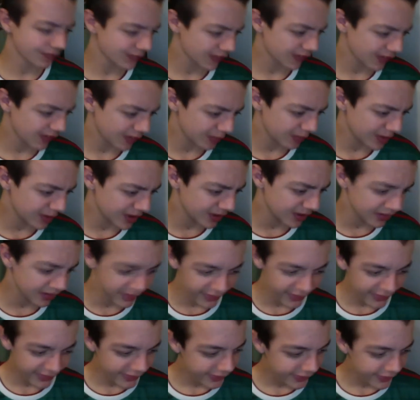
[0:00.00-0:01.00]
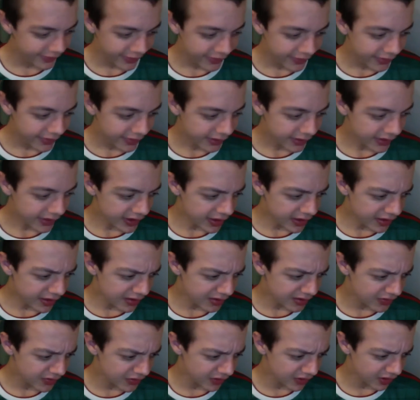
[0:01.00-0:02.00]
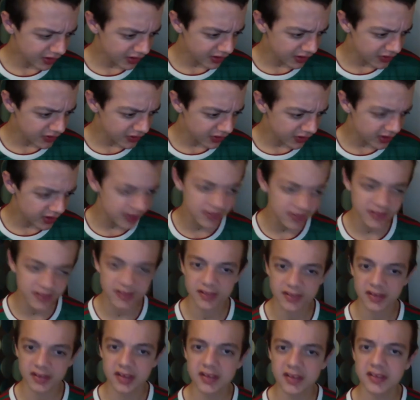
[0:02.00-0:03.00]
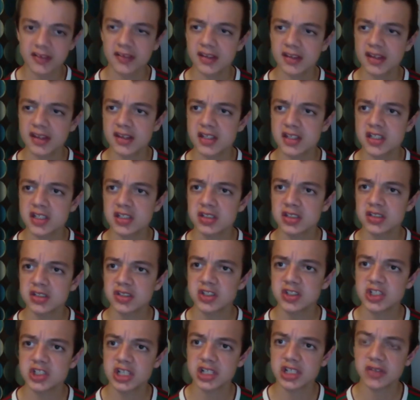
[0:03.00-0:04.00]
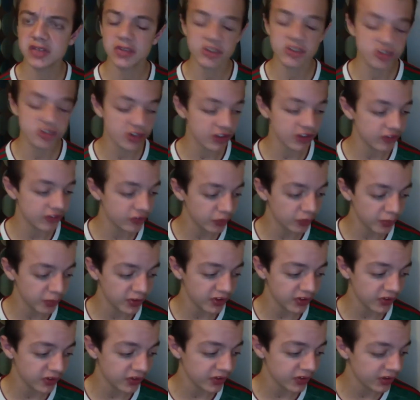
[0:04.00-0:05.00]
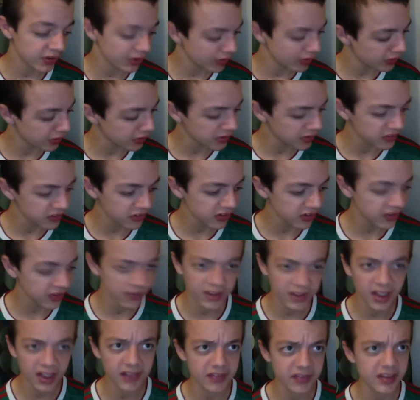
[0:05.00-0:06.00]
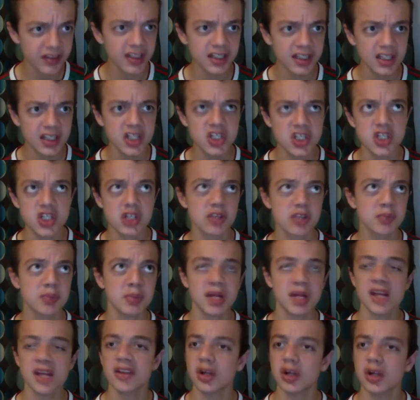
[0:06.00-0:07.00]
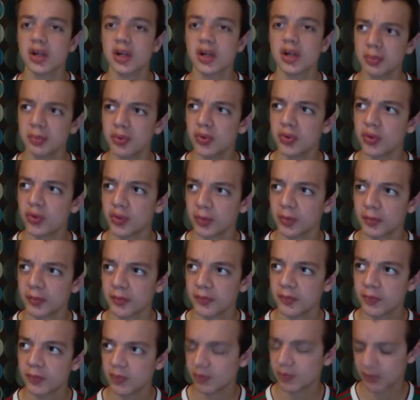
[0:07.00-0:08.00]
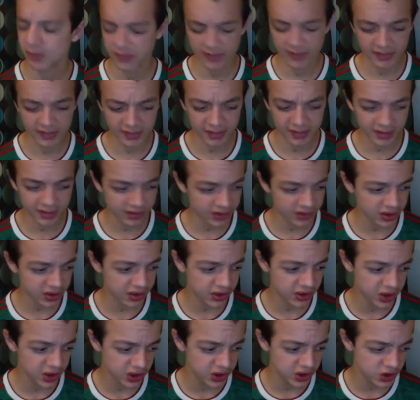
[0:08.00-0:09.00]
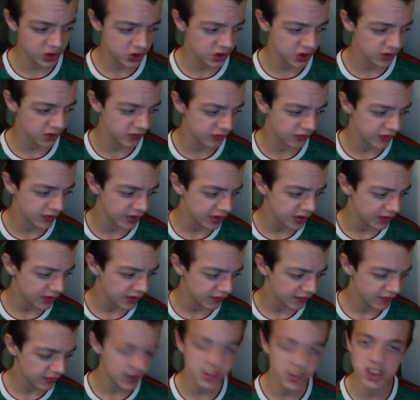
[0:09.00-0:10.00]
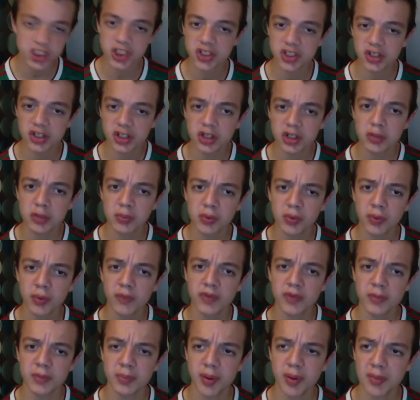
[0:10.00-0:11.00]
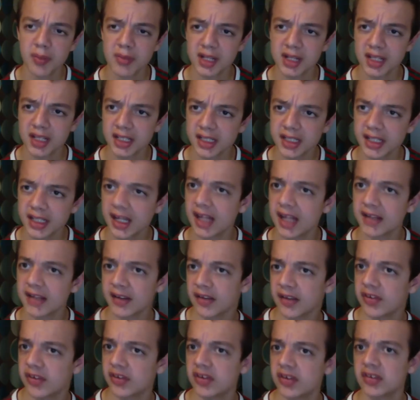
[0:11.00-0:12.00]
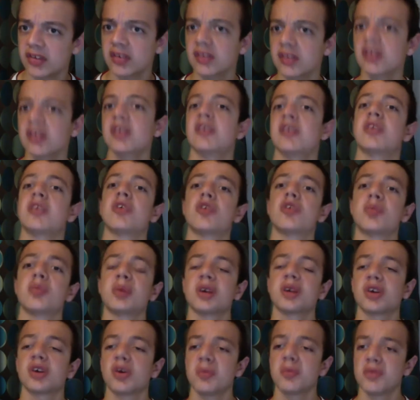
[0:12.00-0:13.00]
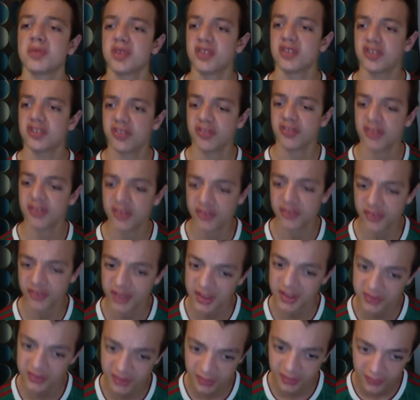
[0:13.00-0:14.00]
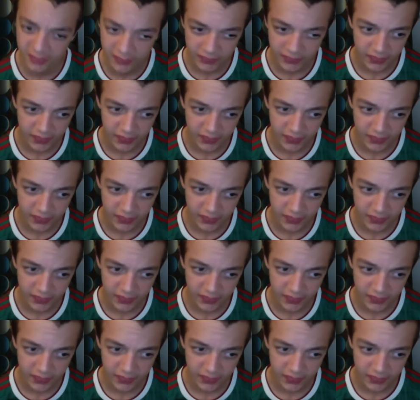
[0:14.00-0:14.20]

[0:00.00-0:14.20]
I mean, he signed in the January transfer window, and honestly, I think he should have played a lot more. He should have featured a lot more in the Premier League and in European competitions this season,